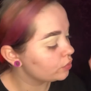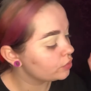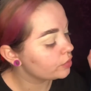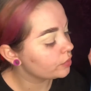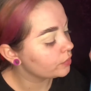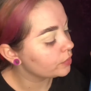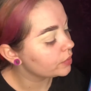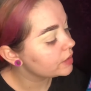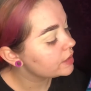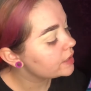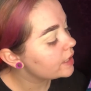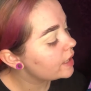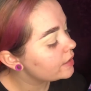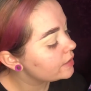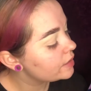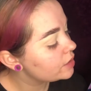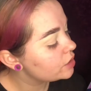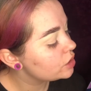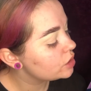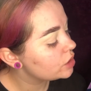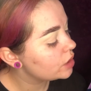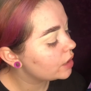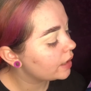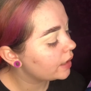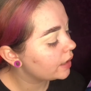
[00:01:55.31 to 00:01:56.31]
So I'm going to take the
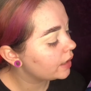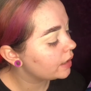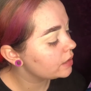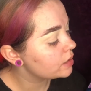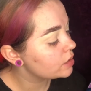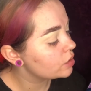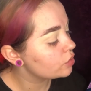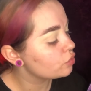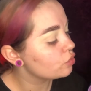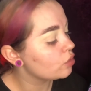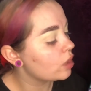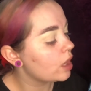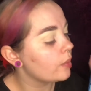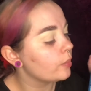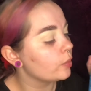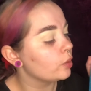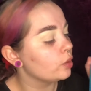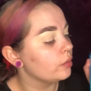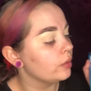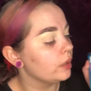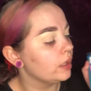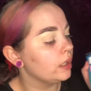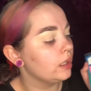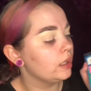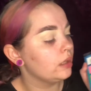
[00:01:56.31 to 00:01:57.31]
shade Drama
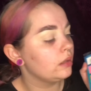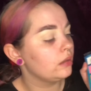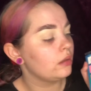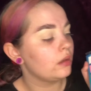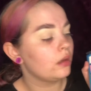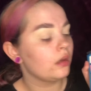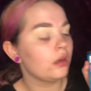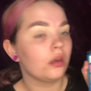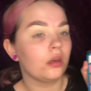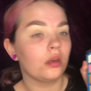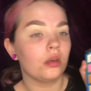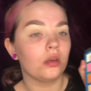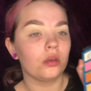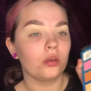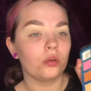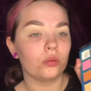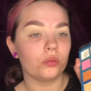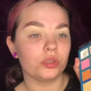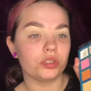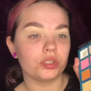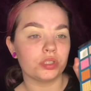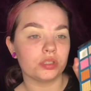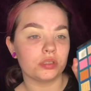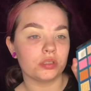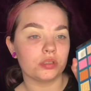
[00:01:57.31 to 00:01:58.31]
Queen,
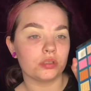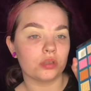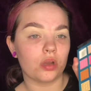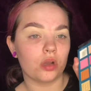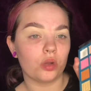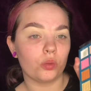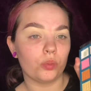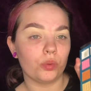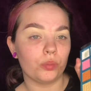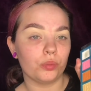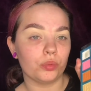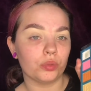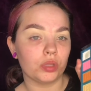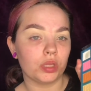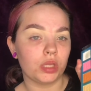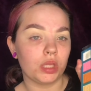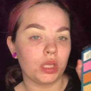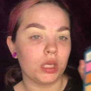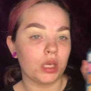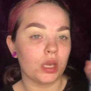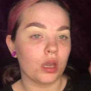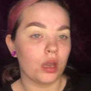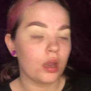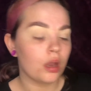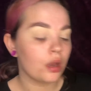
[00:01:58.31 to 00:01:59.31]
which is this dark purple
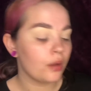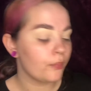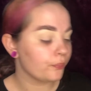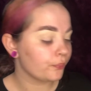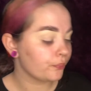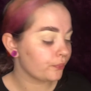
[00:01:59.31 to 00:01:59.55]
here.